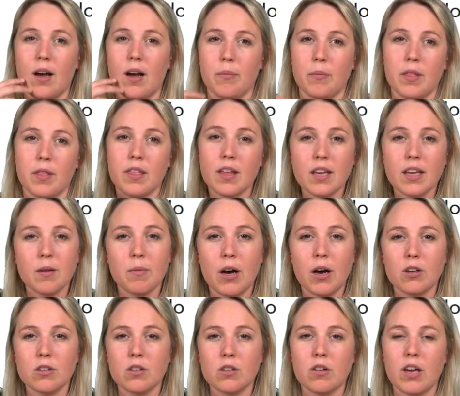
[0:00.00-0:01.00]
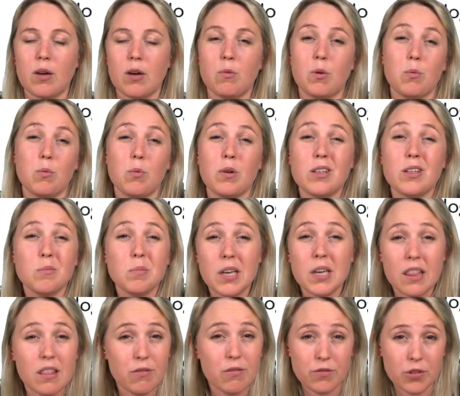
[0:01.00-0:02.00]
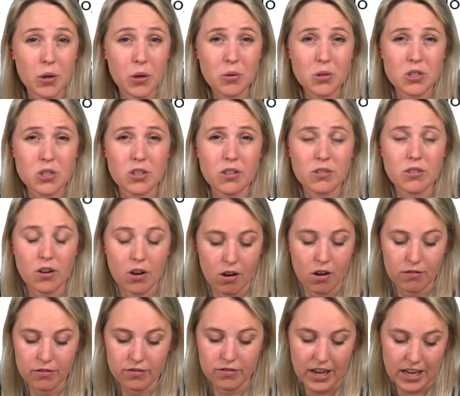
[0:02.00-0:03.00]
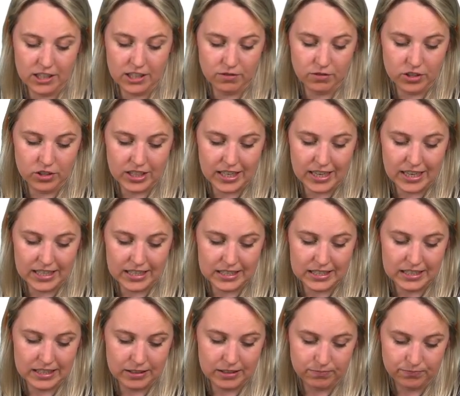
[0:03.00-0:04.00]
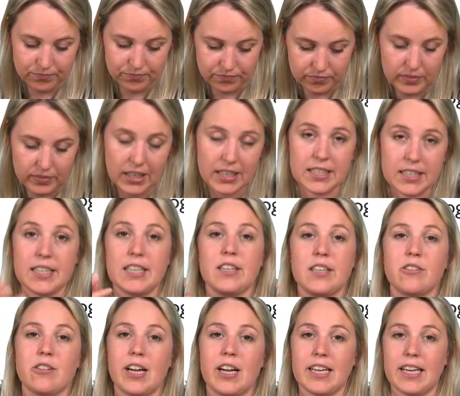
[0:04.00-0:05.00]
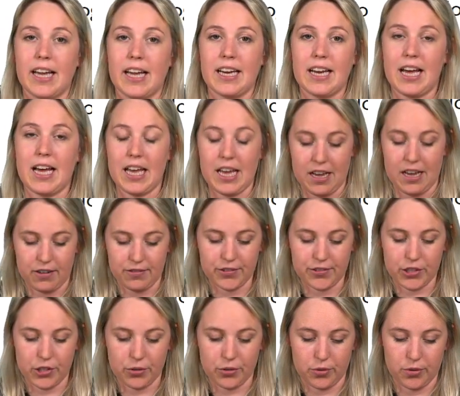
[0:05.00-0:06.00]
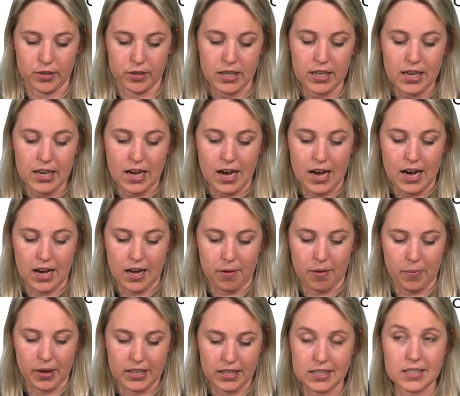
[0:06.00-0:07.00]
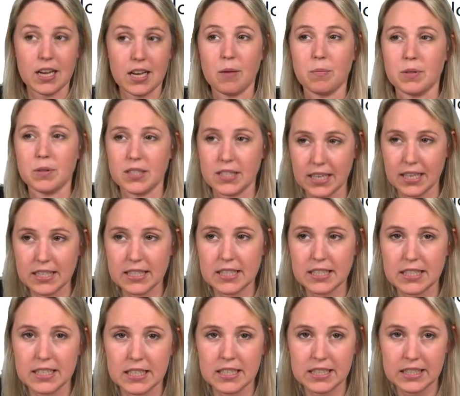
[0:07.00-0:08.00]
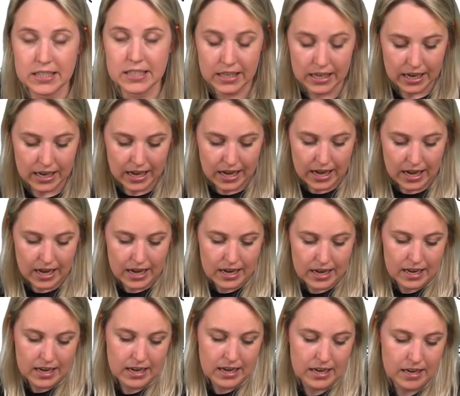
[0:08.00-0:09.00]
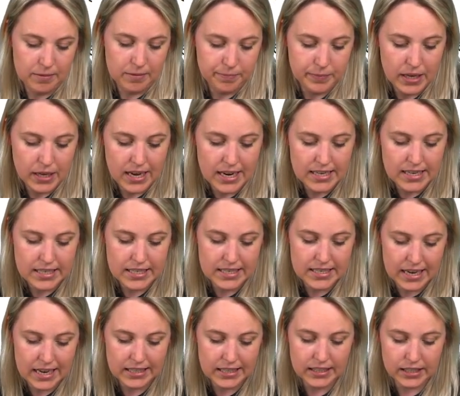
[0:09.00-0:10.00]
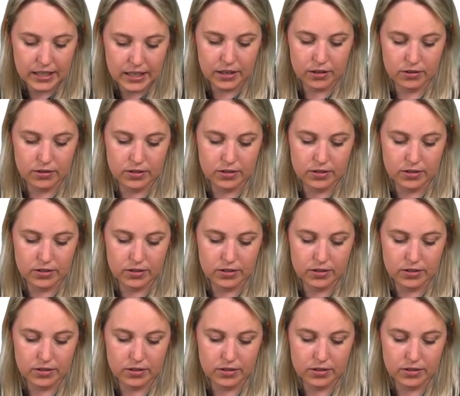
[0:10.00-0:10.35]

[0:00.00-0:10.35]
think about, okay, what will be the future of advertising? And here again, I have 2 example sentences. In 10 years,